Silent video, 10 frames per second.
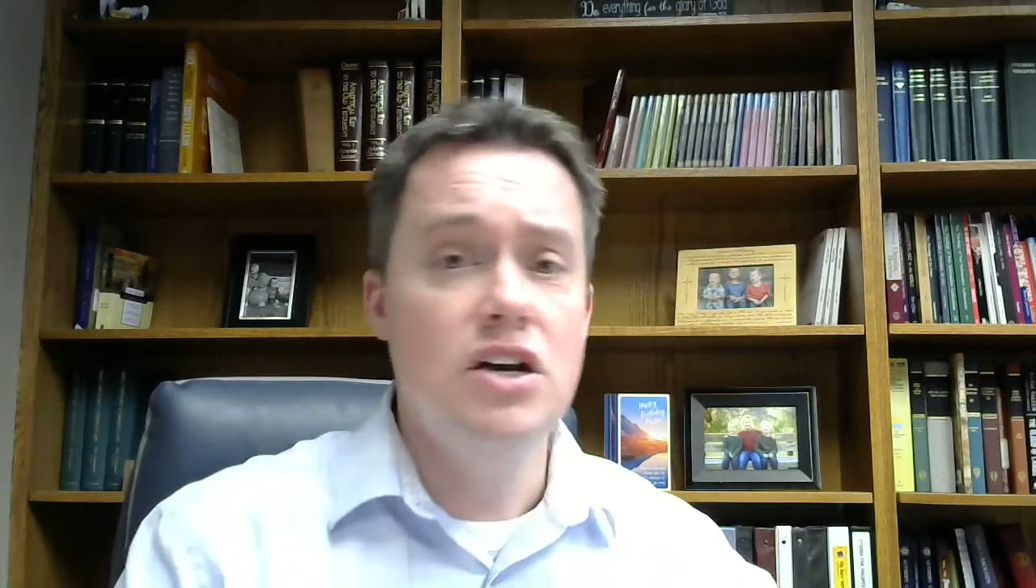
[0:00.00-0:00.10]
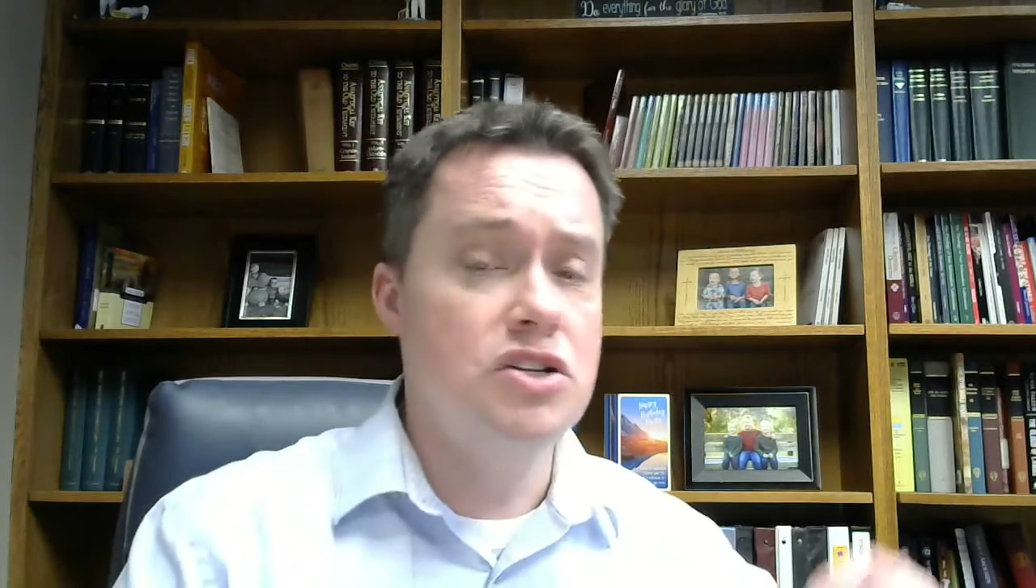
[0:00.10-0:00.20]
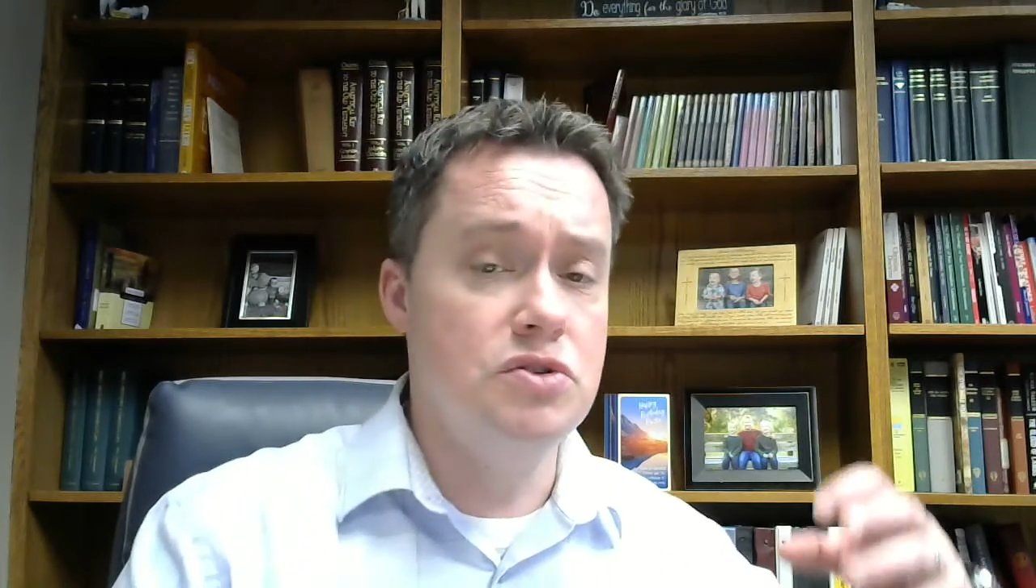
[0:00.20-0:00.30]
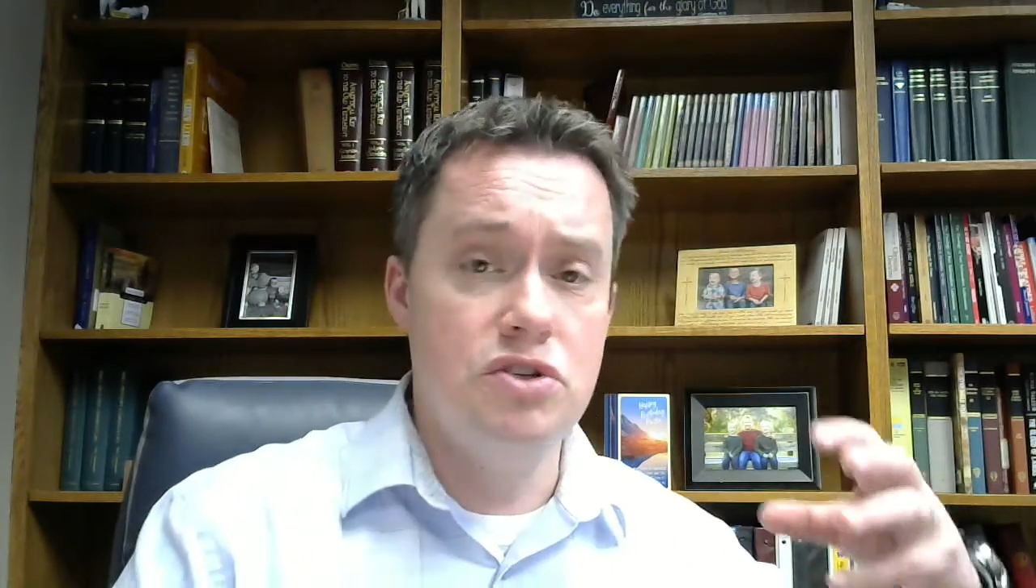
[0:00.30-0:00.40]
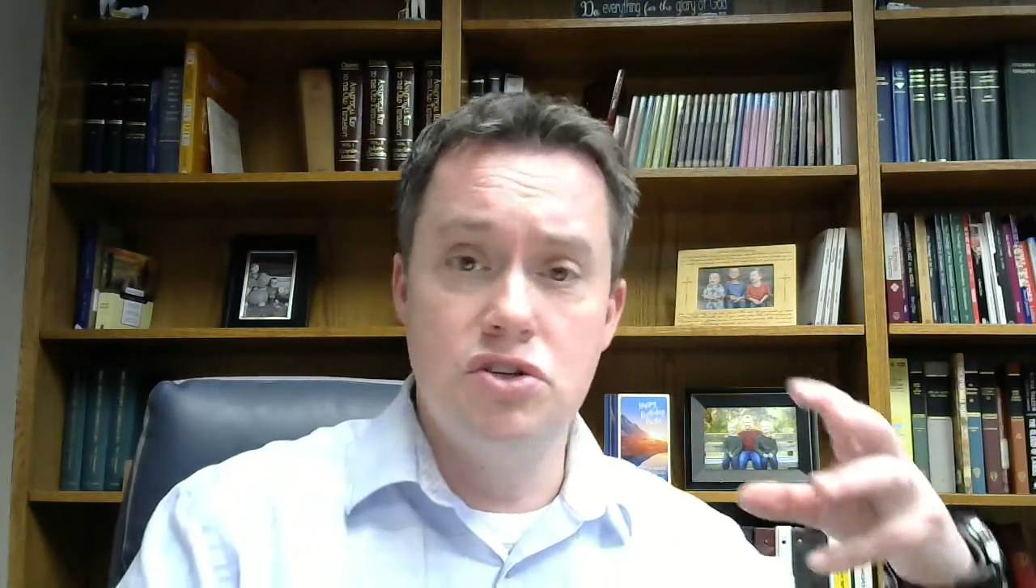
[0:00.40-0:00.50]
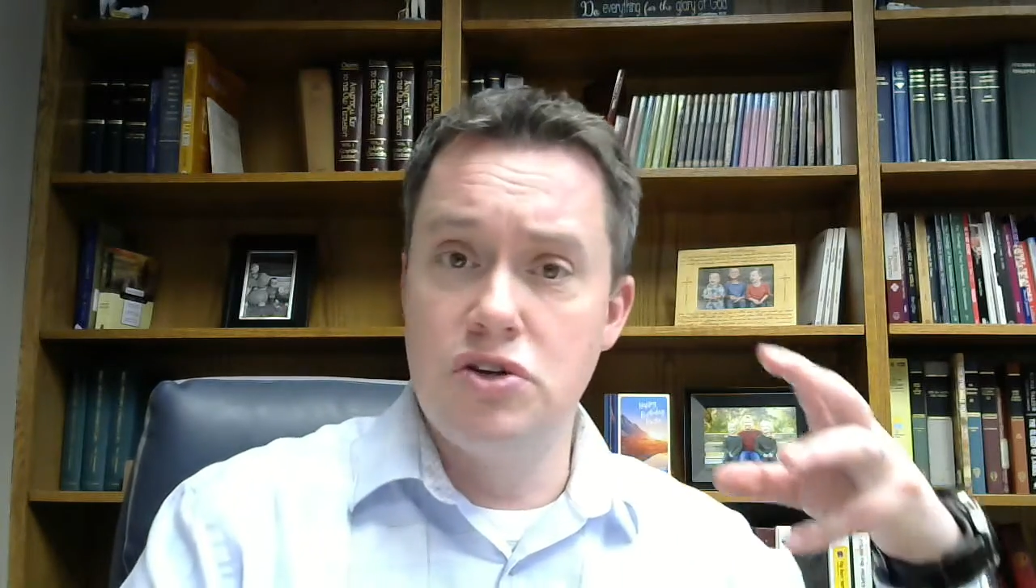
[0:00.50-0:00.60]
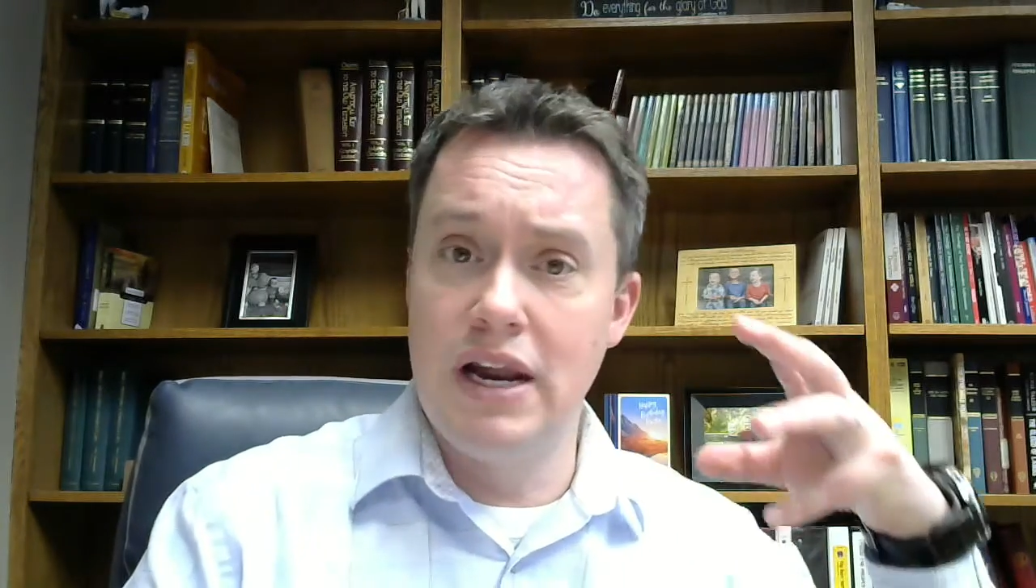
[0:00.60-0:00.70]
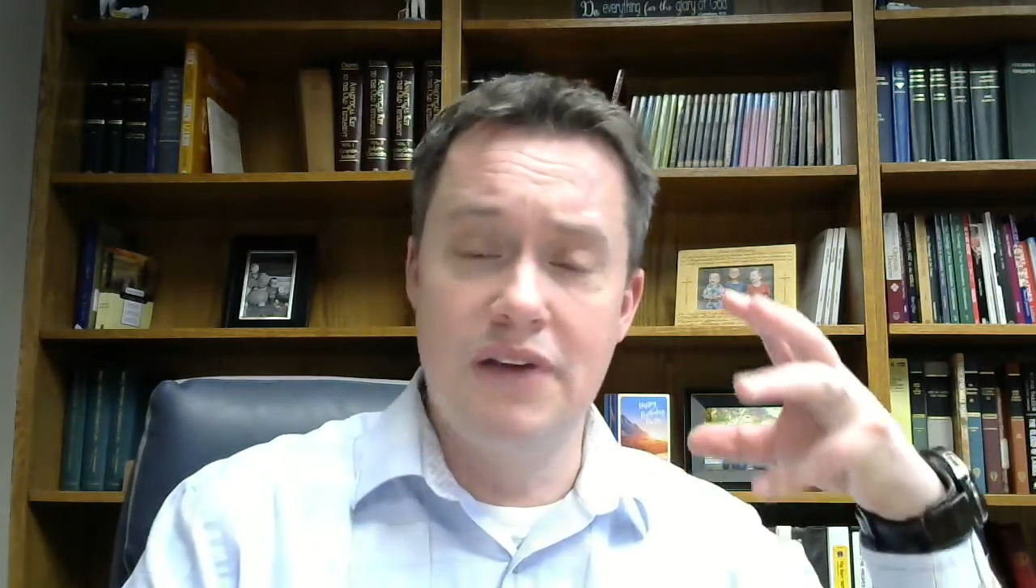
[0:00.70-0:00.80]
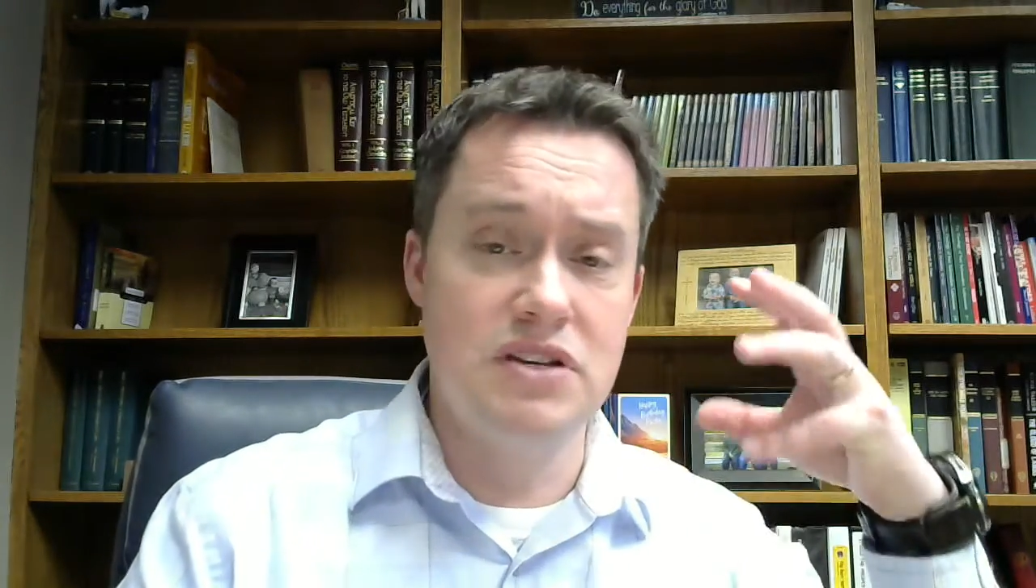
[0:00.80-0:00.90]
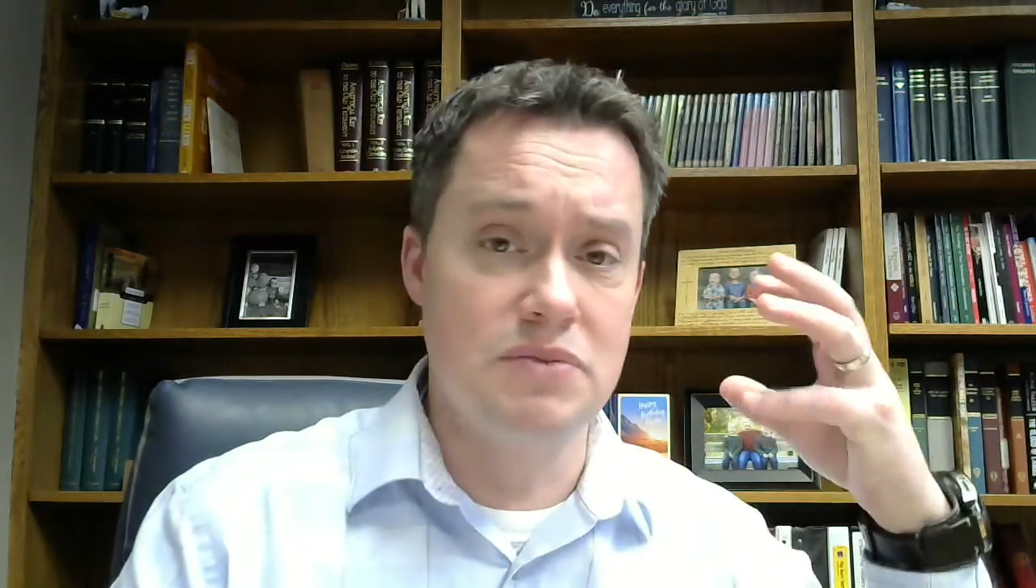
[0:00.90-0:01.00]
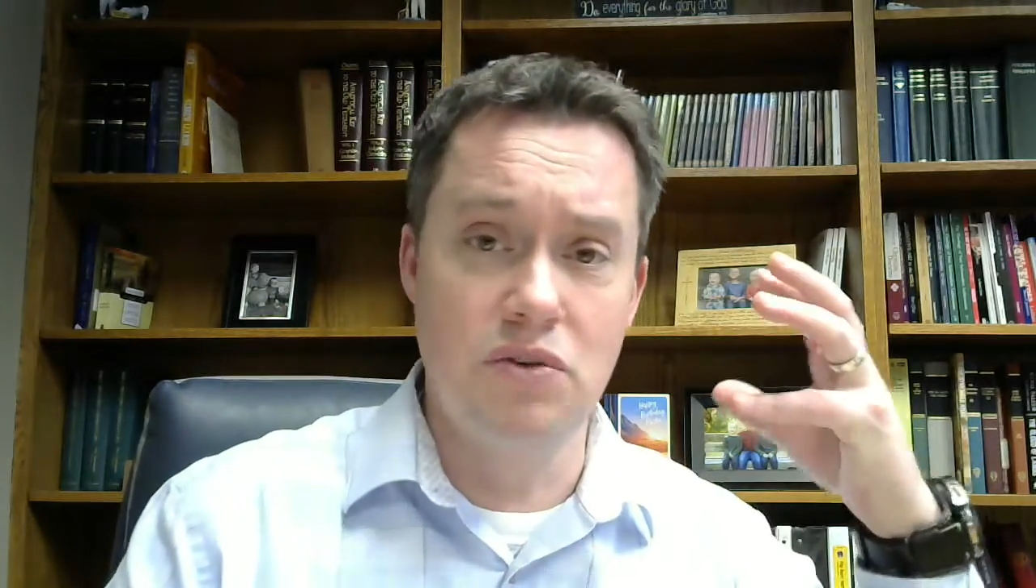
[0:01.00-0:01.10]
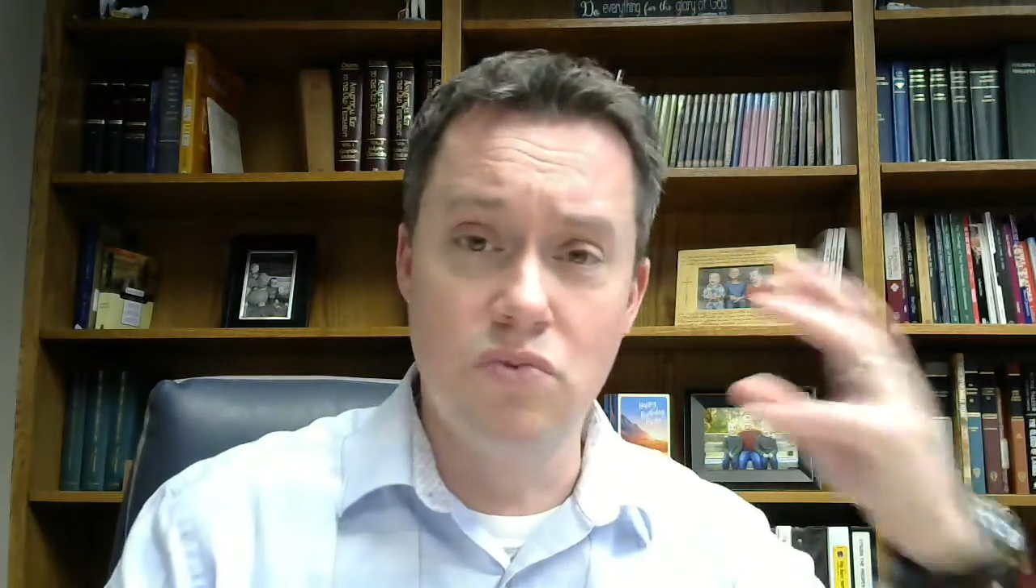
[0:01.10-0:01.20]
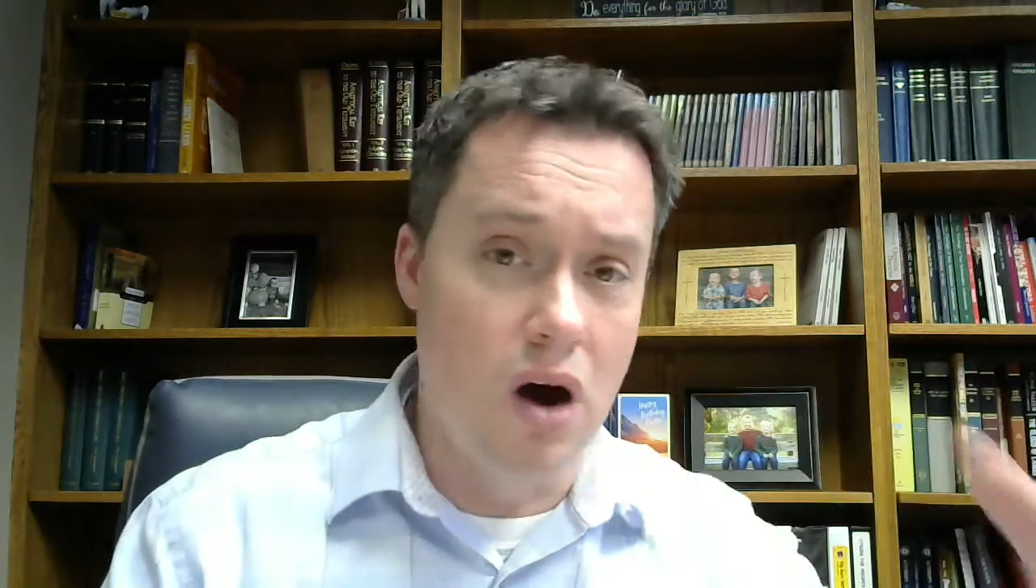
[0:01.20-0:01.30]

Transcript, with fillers: to, to try to have something